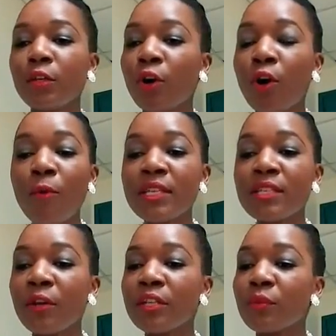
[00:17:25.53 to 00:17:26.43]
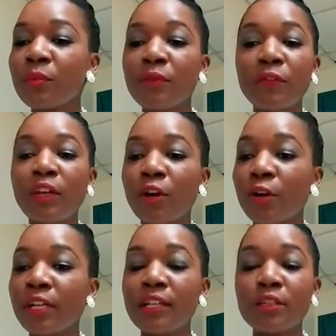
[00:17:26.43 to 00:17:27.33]
You're always going to feel
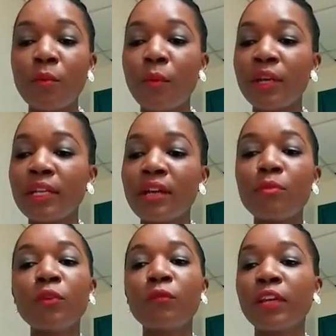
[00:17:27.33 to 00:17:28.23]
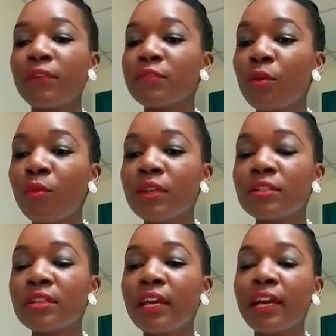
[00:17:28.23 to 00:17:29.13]
hurt at some point in time. You forgive
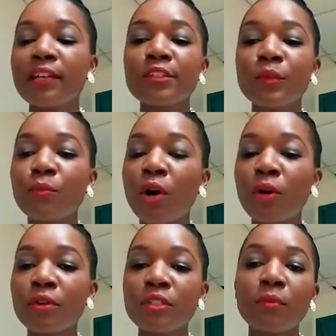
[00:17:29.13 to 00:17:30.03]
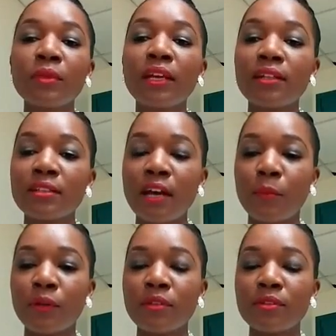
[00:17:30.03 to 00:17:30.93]
someone today and tomorrow something else
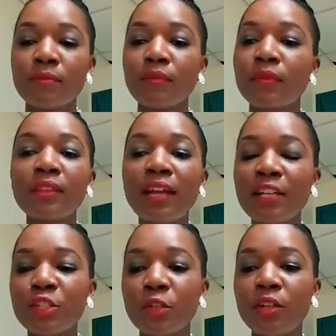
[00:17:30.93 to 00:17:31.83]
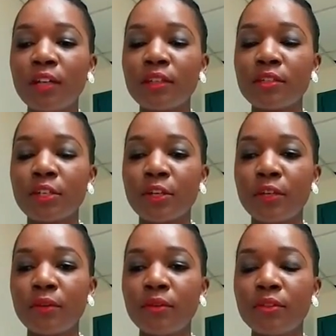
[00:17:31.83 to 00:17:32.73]
happens. That should not deter
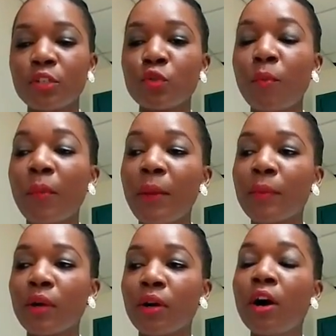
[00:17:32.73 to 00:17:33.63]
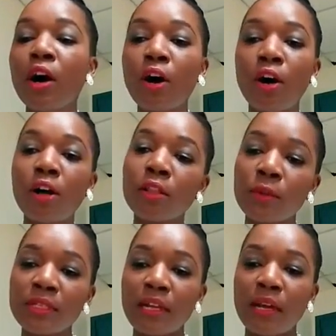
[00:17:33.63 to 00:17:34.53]
you. Just remember all
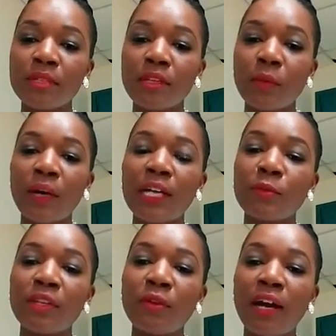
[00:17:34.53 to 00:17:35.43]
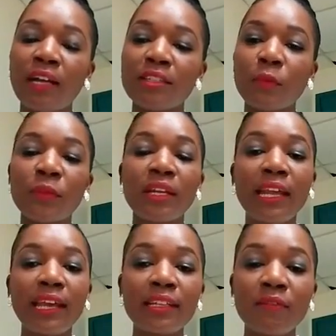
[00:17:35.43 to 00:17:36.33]
those times in the past when you had something
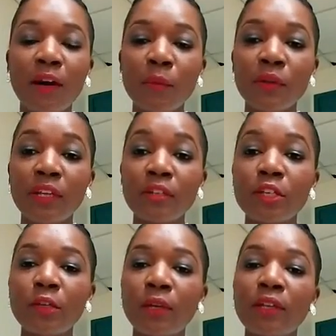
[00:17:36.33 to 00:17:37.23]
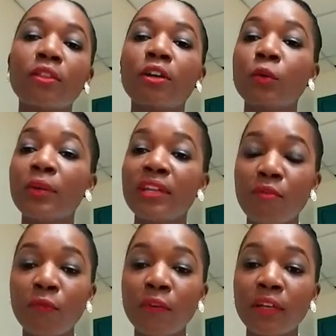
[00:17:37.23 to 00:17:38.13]
negative happening to you and you thought you would
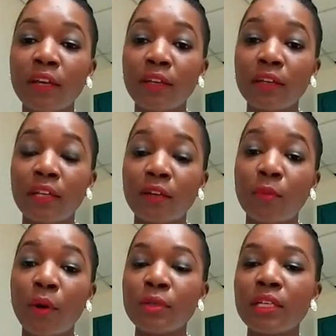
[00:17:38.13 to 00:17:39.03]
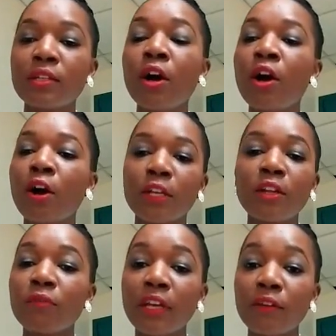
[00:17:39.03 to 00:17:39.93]
never forget about it, or you
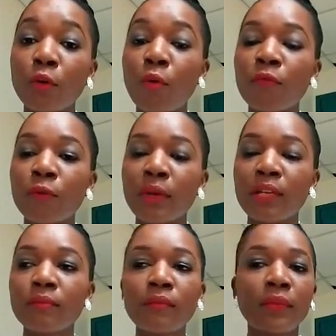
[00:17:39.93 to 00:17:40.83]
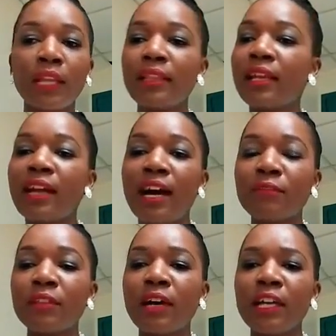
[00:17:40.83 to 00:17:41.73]
never get over it. And then
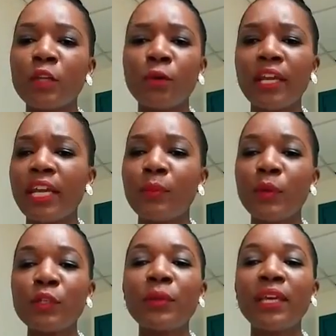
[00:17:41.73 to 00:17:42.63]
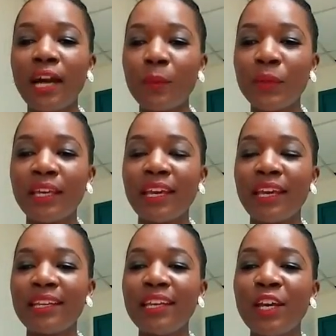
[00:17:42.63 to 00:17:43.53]
after that, you were able to be happy
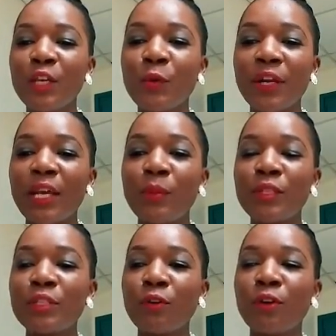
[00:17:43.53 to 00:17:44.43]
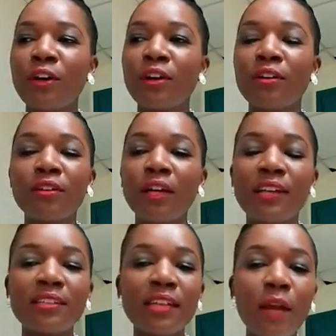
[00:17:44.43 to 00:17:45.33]
again. You were able to,
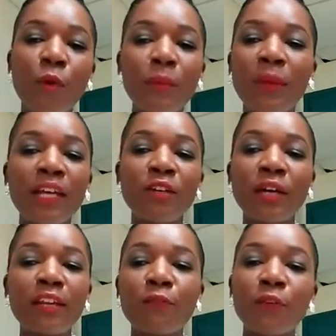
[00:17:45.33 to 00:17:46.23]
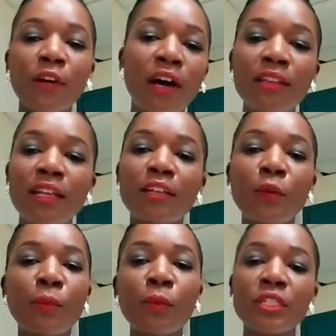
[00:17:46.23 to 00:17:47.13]
as time went by, you kind of forgot that and
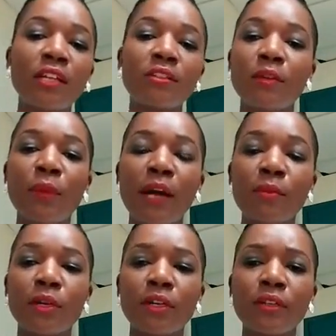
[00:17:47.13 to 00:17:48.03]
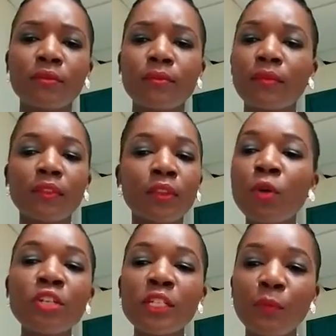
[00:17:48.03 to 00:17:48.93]
you push that to the back burner.
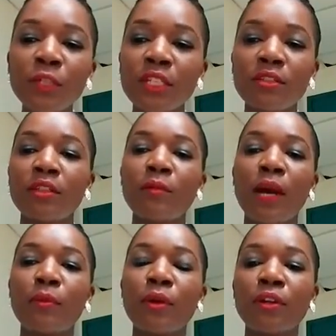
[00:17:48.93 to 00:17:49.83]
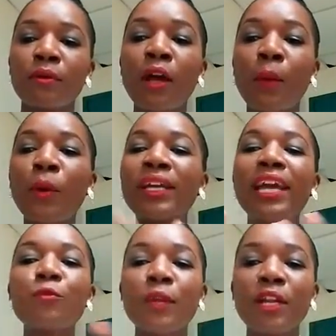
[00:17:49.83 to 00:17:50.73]
Don't just push it to the back burner, but
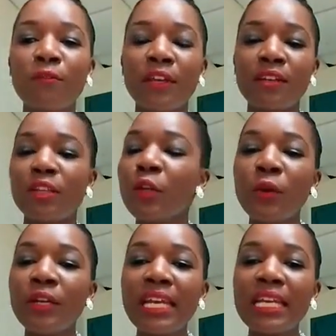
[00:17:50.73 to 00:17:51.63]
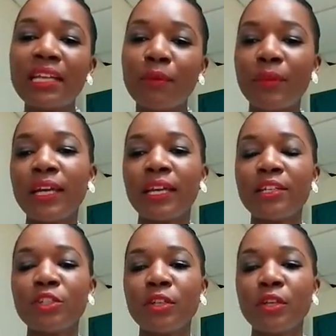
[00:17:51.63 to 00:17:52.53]
get rid of it. You don't need that
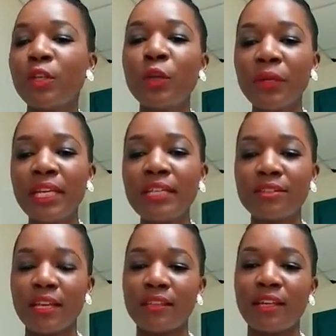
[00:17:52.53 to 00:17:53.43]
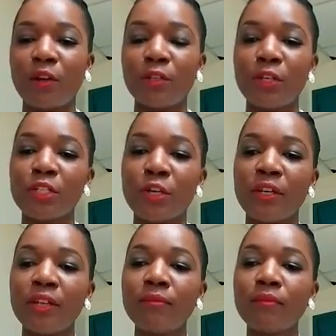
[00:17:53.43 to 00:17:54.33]
baggage. You don't need to take that on your
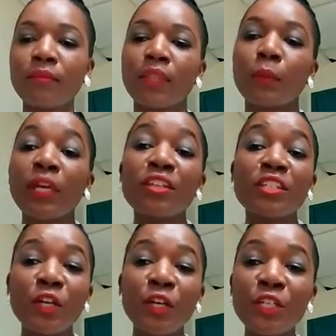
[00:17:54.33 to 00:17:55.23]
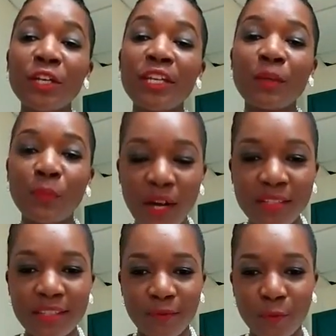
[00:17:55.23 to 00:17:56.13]
journey, because your journey is a
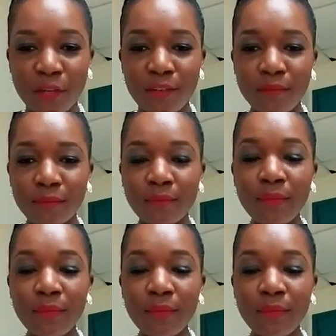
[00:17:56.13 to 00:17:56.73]
positive one.